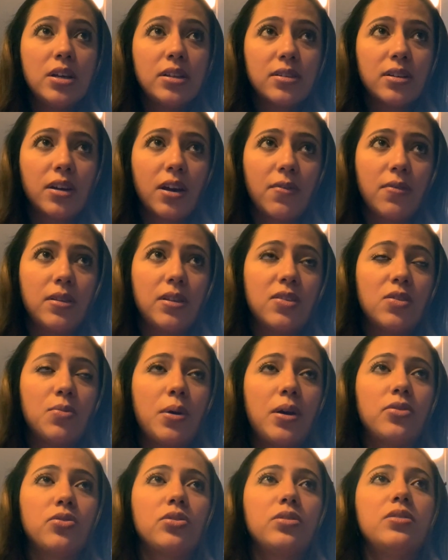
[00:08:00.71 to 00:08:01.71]
to give in these
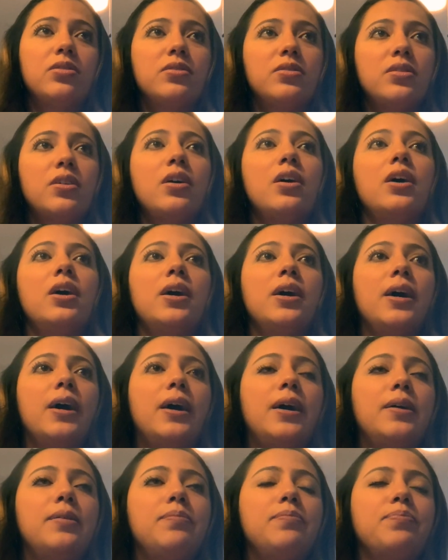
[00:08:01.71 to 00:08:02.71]
patients.
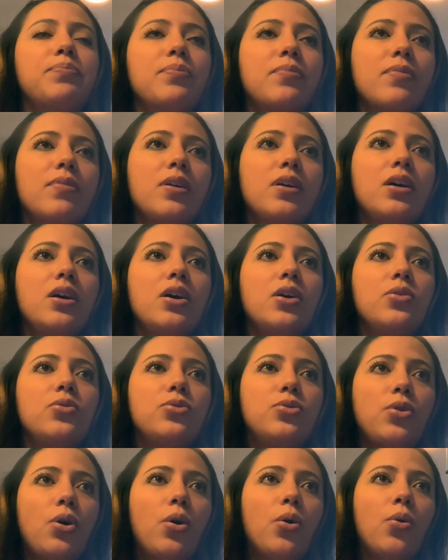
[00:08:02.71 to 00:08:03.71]

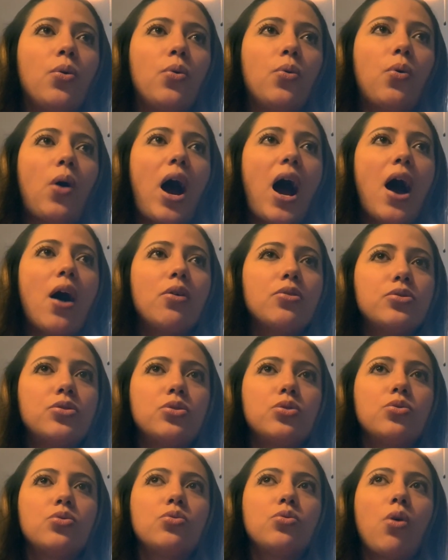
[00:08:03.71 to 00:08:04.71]
So how
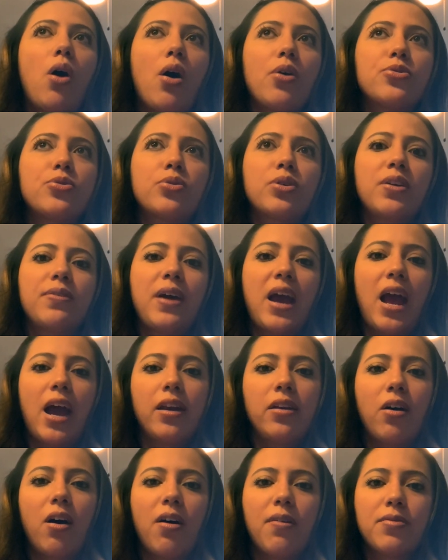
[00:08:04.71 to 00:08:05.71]
to also give
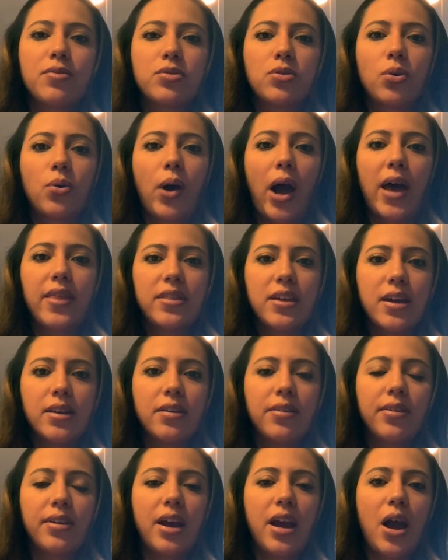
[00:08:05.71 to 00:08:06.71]
handoff. So at the end
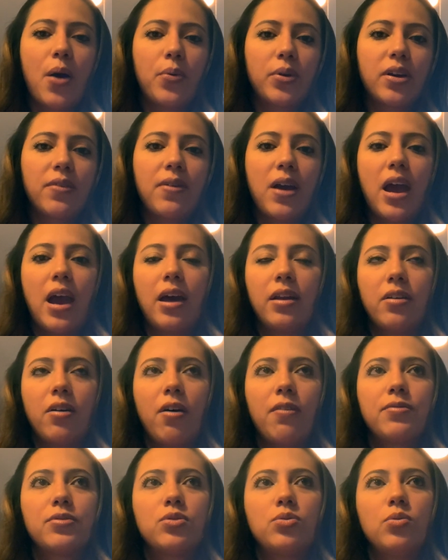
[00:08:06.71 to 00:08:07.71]
of the day, I would give
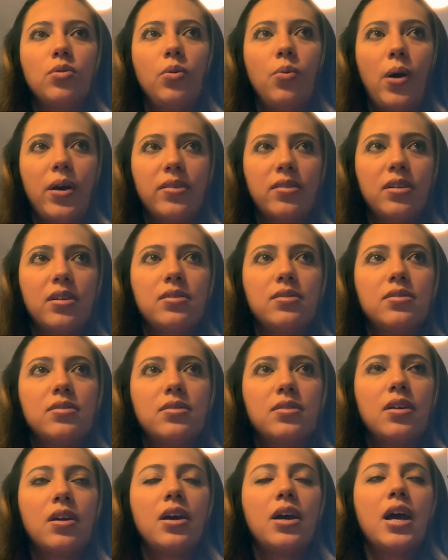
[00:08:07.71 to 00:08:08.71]
handoff to the
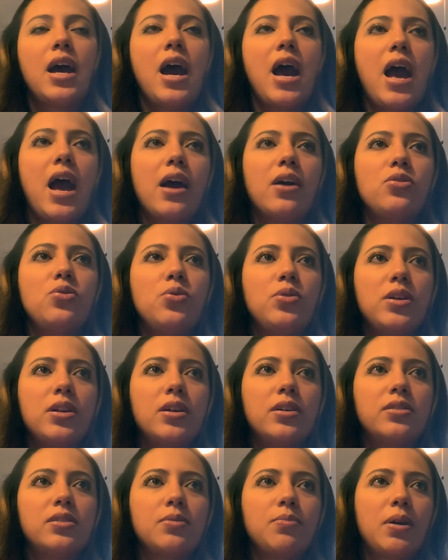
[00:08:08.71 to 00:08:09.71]
residents, and you
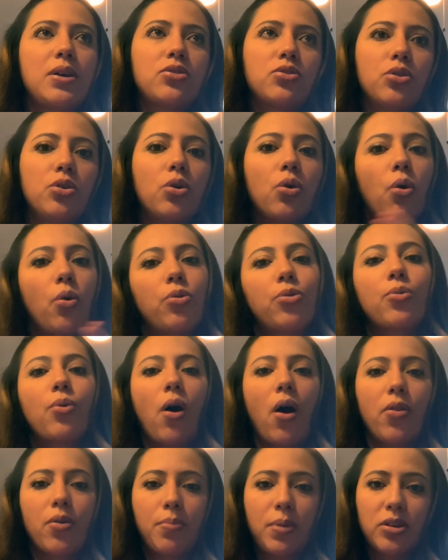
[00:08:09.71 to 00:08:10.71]
needed to make sure you go through
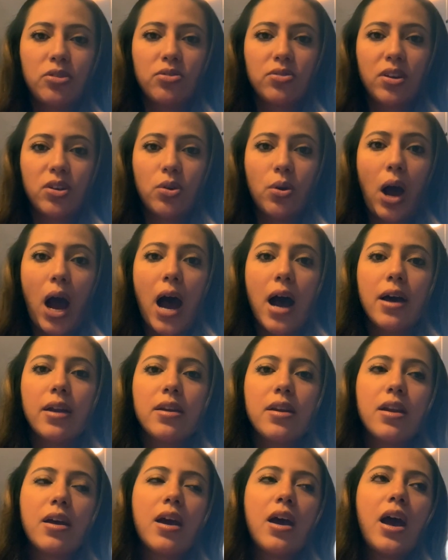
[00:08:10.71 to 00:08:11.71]
all the patients that you
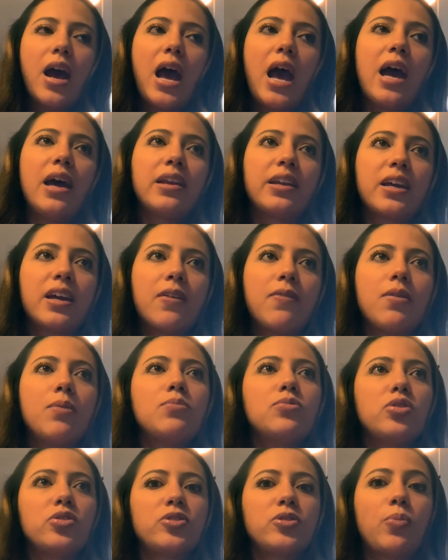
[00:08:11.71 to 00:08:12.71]
had and give
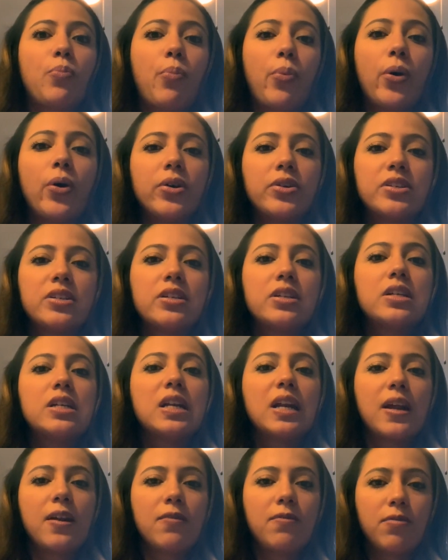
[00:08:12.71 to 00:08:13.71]
them just the
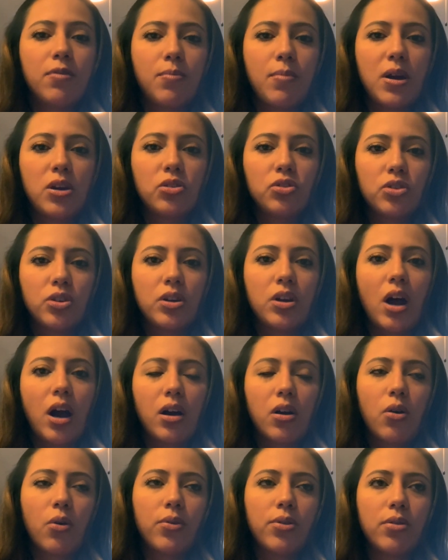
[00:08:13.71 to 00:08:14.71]
pertinent information,
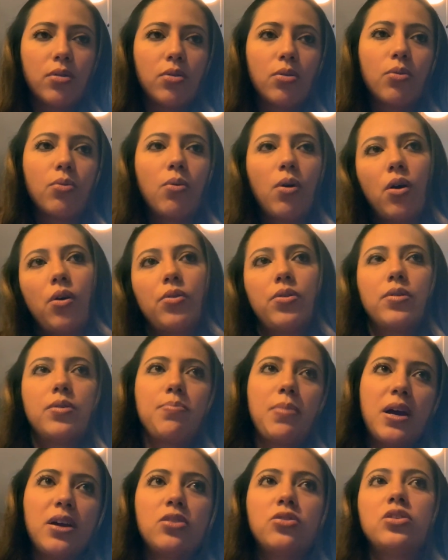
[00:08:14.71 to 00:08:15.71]
not go through, well, the
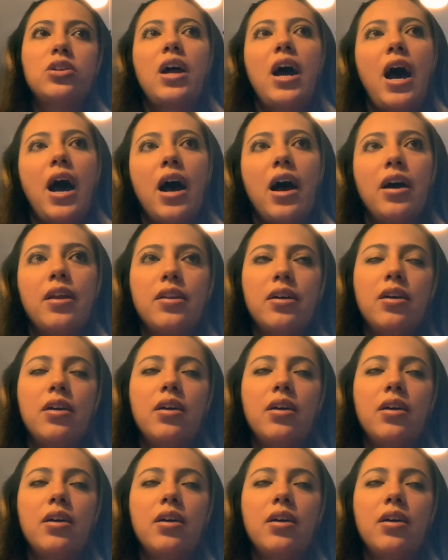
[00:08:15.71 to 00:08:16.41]
patient had